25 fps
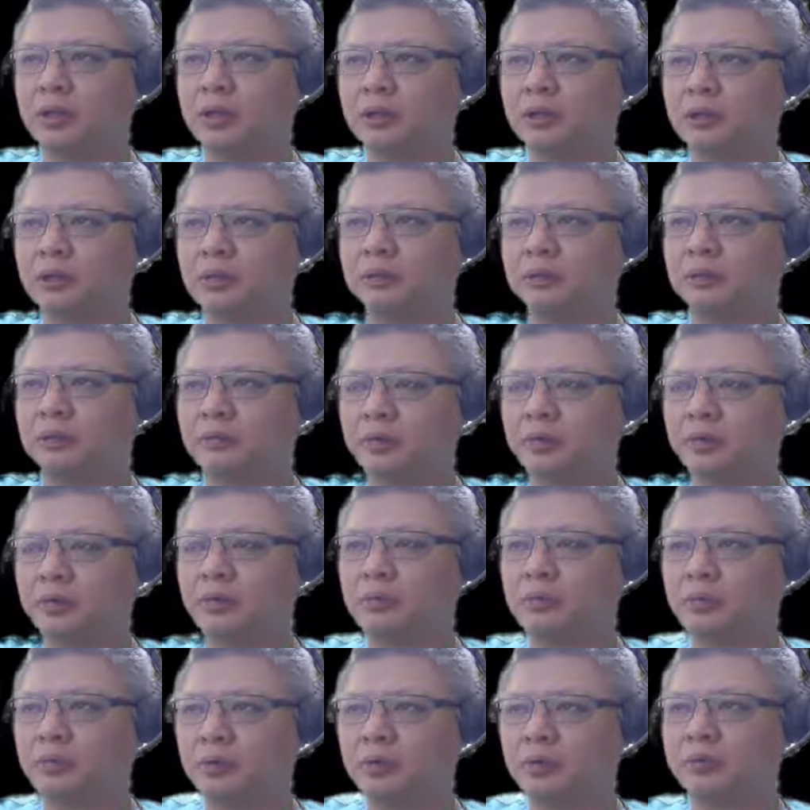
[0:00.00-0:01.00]
is a
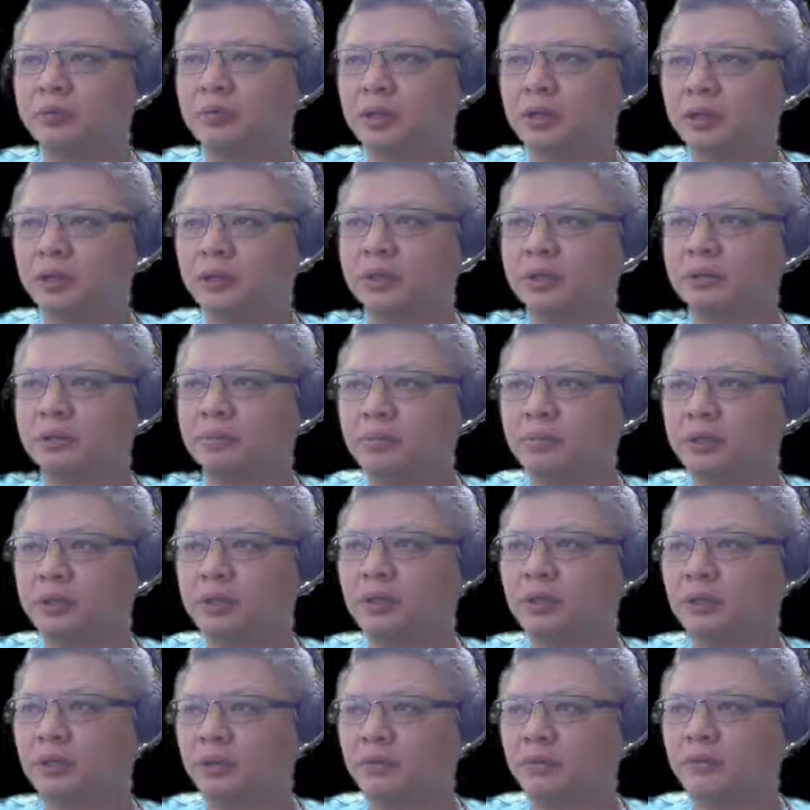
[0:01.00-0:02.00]
very beautiful
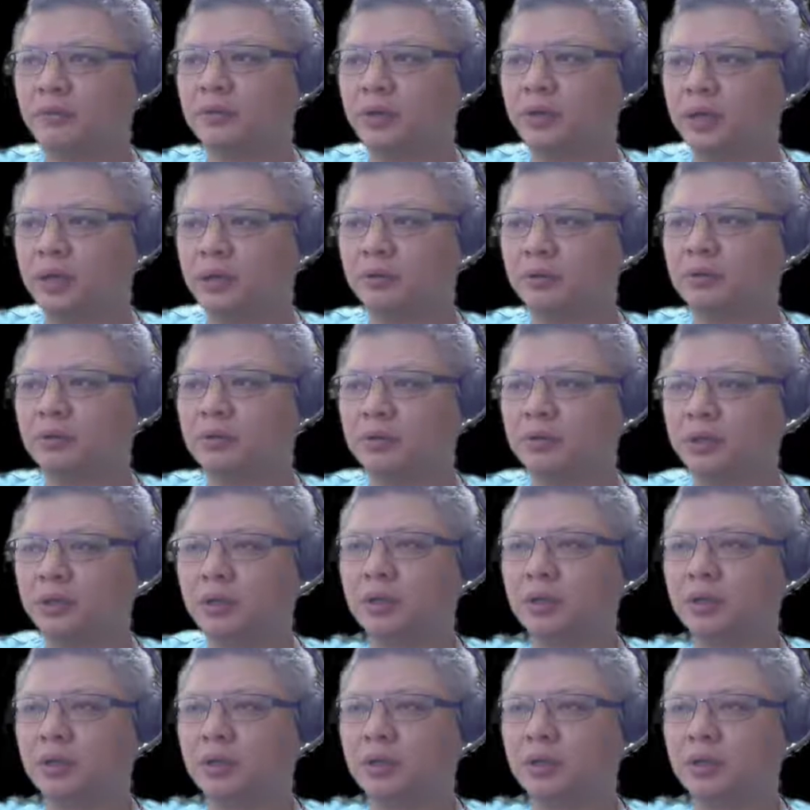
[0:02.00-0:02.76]
example of how